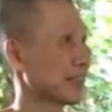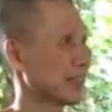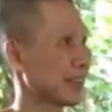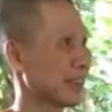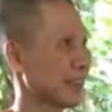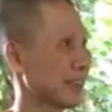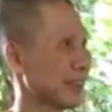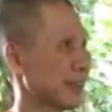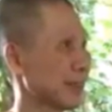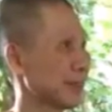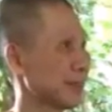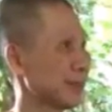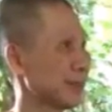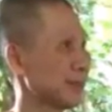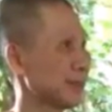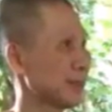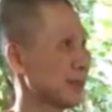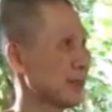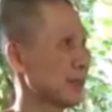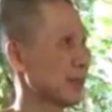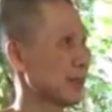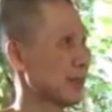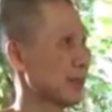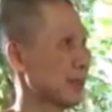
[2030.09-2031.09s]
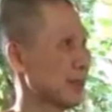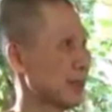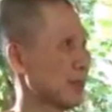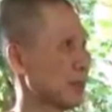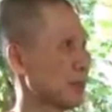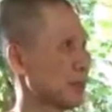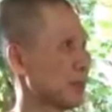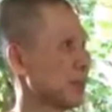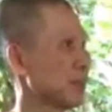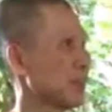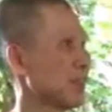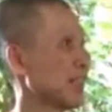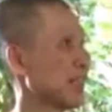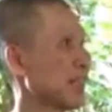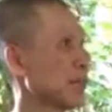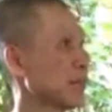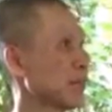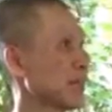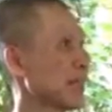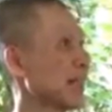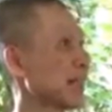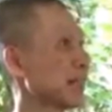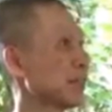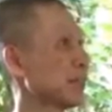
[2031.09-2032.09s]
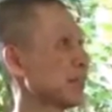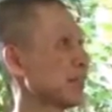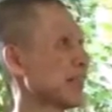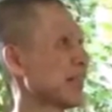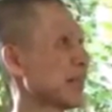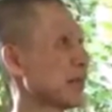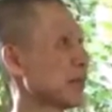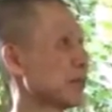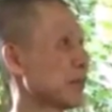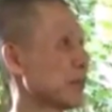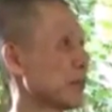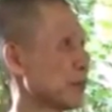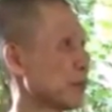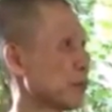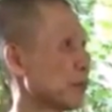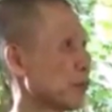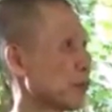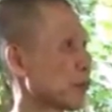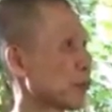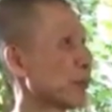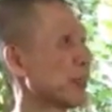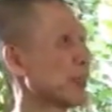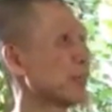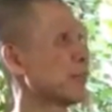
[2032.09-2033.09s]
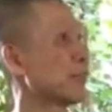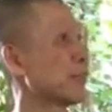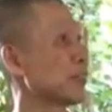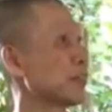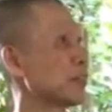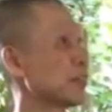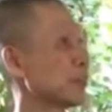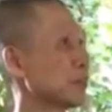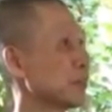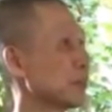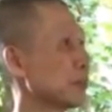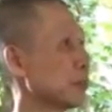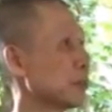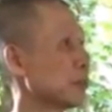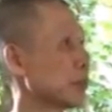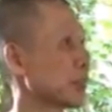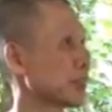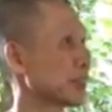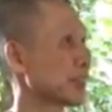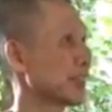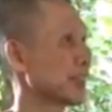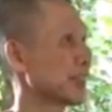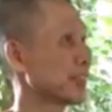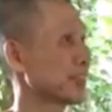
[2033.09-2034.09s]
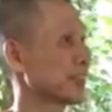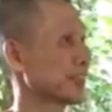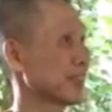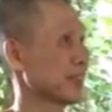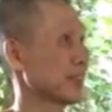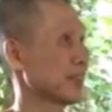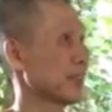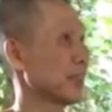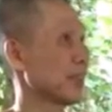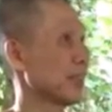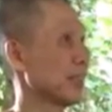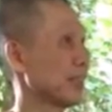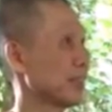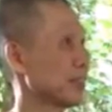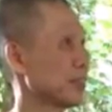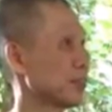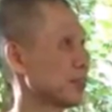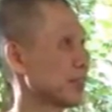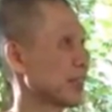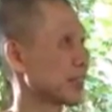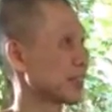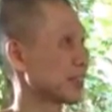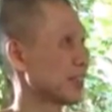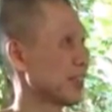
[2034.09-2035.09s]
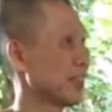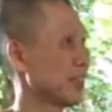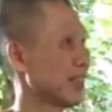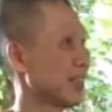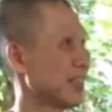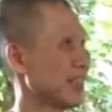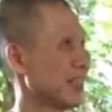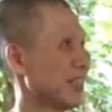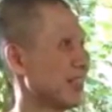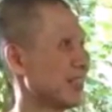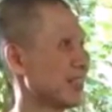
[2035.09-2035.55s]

When you have like, you have craving to possess, to possess.